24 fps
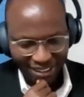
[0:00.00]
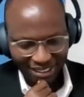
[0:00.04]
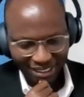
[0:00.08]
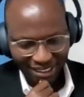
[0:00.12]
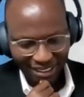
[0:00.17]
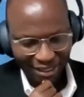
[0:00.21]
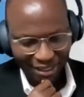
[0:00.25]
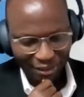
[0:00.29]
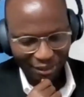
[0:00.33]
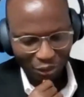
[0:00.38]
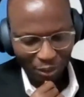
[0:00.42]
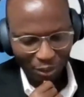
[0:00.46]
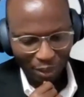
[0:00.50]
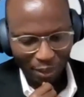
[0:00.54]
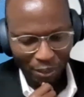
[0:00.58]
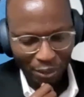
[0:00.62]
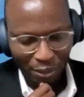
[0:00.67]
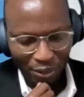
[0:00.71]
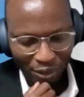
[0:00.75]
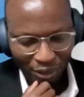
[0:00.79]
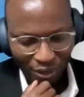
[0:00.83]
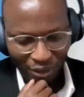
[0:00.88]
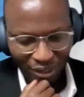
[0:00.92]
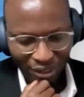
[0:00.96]
It's uh, from a
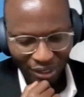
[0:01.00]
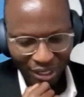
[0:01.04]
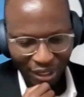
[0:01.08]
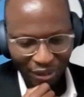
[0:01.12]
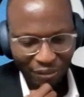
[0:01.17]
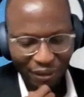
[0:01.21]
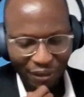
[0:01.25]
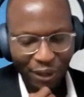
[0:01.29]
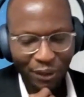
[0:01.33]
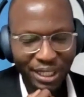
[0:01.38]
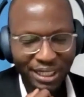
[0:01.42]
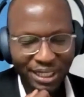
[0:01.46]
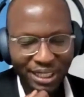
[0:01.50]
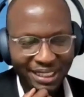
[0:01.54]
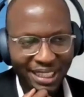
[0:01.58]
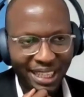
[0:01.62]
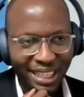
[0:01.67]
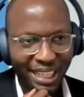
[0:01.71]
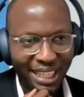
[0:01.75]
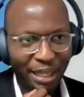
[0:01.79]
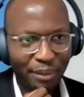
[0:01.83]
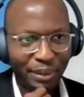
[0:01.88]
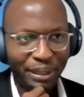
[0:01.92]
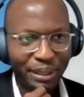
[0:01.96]
book called The Founder's
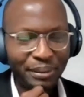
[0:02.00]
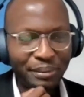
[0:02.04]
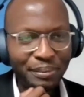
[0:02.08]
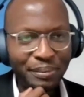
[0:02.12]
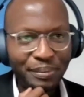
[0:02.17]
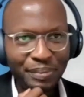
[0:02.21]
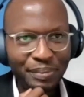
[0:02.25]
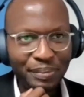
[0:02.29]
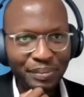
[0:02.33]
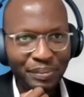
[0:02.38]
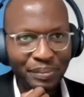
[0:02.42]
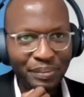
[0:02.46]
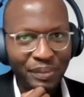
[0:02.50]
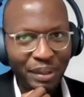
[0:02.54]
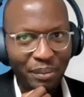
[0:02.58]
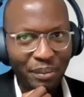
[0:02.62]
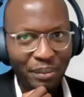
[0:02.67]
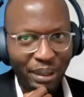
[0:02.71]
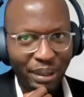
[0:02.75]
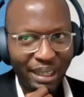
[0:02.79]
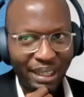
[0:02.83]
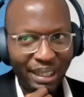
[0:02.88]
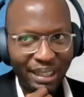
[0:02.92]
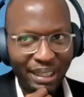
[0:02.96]
Dilemma
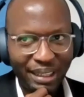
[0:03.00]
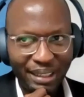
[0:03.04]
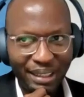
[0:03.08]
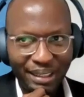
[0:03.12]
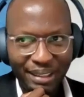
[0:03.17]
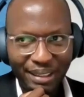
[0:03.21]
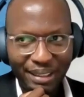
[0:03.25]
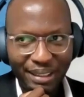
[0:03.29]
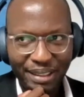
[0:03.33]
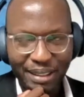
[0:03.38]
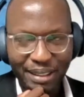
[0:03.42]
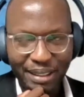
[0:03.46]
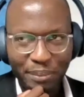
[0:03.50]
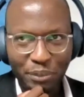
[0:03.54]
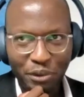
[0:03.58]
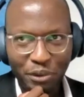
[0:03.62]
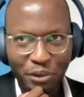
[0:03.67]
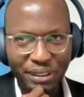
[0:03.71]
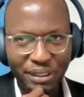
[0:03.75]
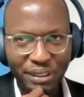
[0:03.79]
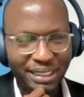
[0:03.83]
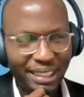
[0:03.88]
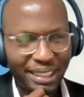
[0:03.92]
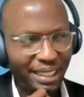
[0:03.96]
by a
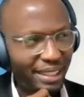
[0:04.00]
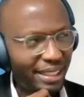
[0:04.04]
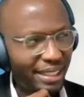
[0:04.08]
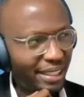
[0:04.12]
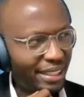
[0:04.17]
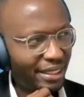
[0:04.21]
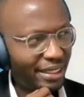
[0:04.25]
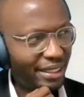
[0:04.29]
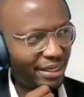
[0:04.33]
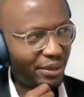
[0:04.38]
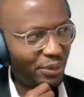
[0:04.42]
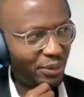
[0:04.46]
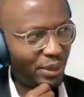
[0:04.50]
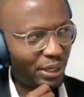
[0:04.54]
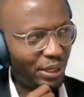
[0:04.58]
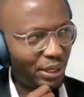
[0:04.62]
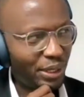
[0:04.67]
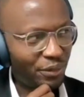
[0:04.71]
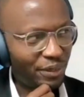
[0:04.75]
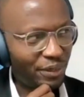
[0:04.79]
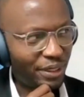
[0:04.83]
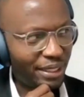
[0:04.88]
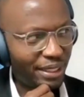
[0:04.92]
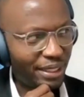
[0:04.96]
professor, I think, in
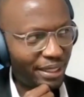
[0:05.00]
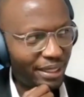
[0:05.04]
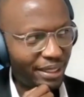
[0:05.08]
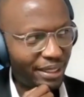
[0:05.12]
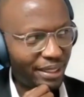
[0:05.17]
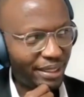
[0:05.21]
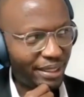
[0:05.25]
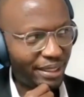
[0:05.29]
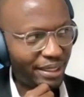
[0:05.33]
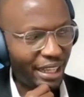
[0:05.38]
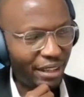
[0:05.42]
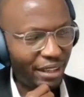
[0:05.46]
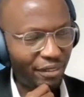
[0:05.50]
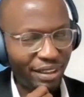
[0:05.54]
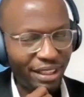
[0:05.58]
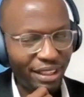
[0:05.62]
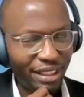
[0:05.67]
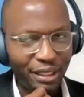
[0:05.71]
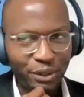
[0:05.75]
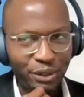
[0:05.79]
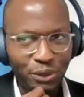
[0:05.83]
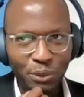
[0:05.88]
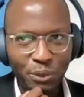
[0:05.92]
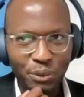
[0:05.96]
one of the Ivy
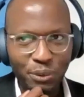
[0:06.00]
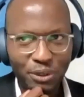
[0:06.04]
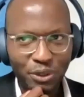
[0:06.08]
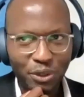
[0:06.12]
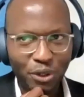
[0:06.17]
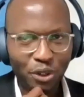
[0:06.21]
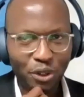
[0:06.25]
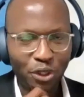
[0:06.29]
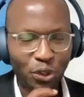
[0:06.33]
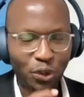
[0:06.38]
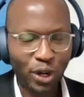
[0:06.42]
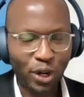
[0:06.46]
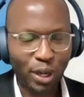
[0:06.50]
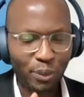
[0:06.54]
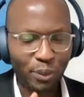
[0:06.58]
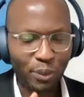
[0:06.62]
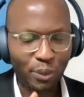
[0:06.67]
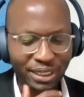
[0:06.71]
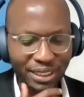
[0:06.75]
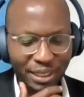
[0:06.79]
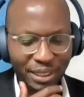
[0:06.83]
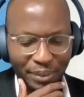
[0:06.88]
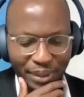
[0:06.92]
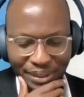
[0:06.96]
League schools called Noam
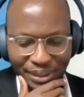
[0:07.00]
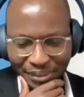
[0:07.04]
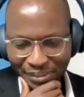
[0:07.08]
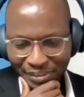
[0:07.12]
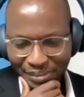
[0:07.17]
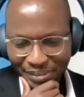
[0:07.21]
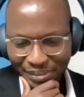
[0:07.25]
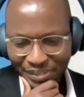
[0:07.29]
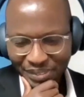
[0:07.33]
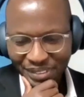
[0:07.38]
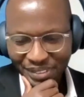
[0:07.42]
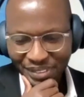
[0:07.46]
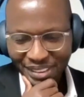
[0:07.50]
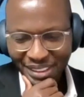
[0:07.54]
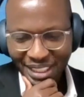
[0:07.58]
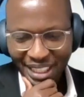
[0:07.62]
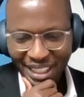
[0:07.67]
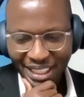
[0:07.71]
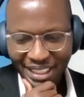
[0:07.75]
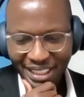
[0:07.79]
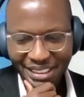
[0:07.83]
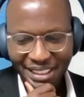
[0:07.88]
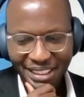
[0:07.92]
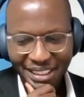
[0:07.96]
Wasserman.
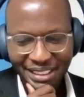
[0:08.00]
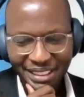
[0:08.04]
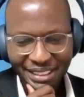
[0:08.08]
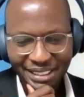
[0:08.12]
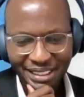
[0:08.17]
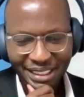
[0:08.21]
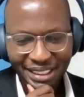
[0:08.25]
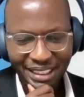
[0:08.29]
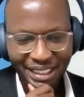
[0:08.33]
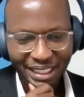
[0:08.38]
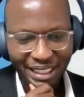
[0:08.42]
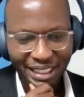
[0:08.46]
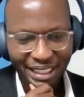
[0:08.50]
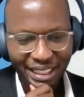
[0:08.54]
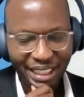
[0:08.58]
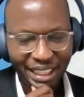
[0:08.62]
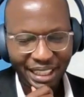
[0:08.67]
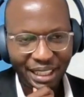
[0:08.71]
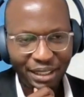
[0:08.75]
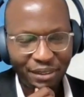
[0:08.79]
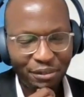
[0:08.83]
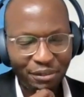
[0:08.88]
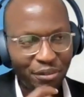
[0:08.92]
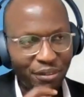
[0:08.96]
And he says uh,
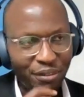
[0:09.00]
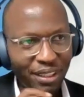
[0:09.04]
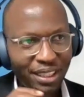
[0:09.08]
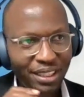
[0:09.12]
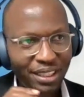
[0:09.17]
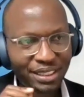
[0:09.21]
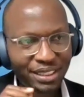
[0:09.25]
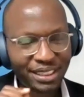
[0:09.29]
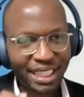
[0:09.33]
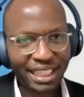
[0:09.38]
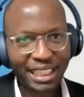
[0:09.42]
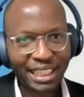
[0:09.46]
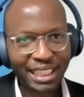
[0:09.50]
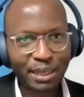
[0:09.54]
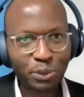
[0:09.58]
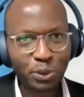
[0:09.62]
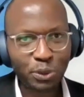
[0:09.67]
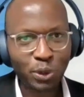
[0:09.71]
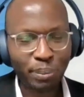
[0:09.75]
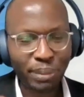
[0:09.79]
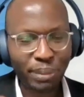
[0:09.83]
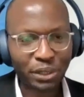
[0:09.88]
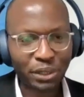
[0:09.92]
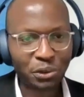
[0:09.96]
if uh,
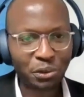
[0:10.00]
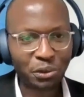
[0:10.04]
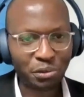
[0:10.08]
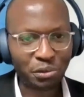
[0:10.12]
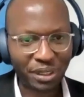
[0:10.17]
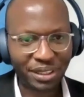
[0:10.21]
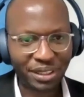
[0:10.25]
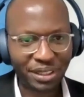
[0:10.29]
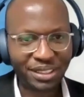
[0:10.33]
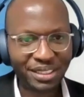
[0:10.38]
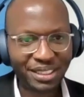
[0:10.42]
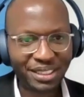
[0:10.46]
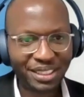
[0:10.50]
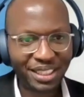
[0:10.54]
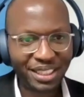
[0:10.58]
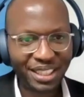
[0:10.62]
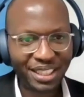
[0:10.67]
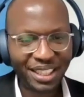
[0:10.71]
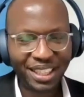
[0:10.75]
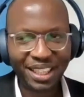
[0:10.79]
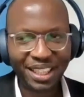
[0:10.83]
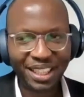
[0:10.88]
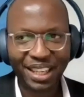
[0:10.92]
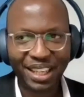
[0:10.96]
startups were battlefields,
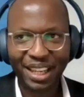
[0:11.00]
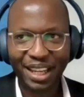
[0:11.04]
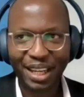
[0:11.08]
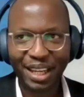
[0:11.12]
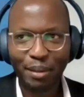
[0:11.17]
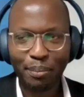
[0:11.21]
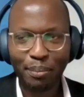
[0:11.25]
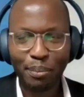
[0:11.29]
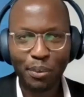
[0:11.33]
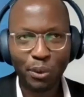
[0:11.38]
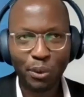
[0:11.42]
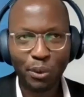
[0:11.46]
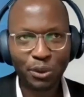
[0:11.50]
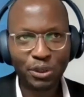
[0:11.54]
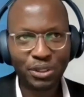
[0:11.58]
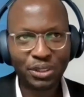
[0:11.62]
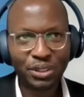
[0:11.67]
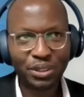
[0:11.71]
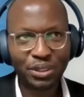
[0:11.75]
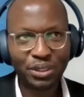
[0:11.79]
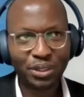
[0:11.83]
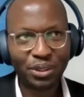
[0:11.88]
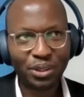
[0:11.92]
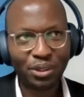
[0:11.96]
uh,
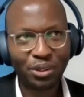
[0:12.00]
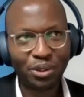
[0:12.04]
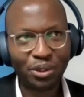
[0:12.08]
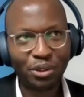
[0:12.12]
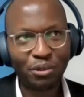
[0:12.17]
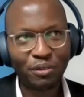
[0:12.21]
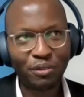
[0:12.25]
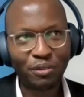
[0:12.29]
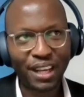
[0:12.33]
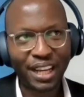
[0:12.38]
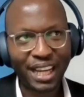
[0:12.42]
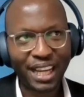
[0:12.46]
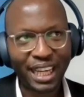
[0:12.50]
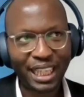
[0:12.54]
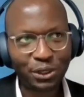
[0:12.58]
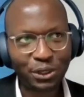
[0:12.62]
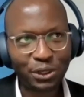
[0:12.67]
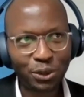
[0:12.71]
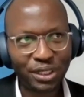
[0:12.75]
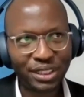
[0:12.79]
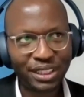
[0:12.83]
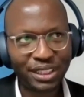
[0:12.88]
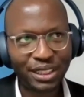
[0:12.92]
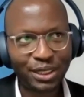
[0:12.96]
most of, uh, of the
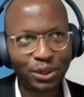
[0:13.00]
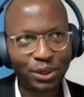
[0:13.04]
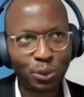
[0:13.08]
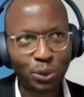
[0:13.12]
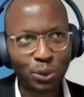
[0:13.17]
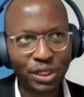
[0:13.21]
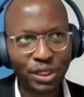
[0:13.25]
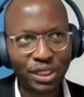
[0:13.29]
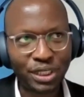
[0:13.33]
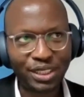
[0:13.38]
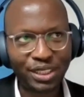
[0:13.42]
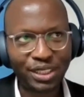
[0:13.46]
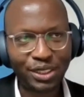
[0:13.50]
casualties would